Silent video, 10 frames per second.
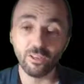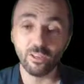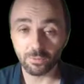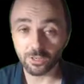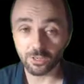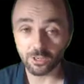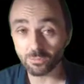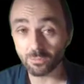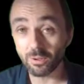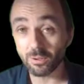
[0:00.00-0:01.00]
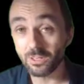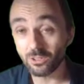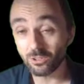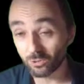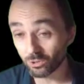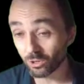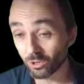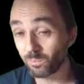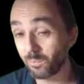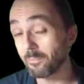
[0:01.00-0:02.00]
because maybe you don't
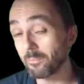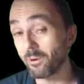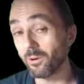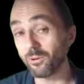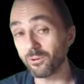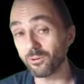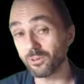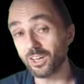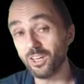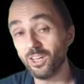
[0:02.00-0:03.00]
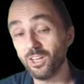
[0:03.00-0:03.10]
remember, okay,